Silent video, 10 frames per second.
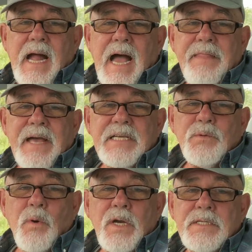and
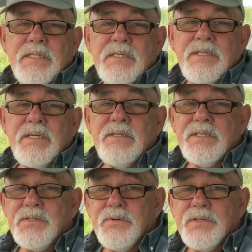that's worse than
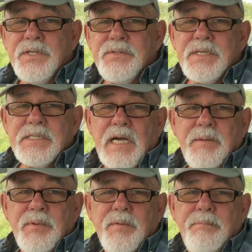the torque news
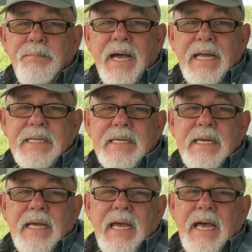example, but
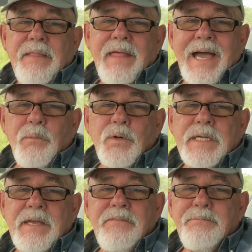that would
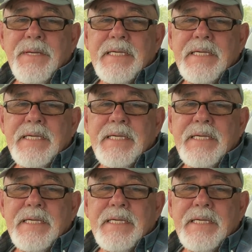give me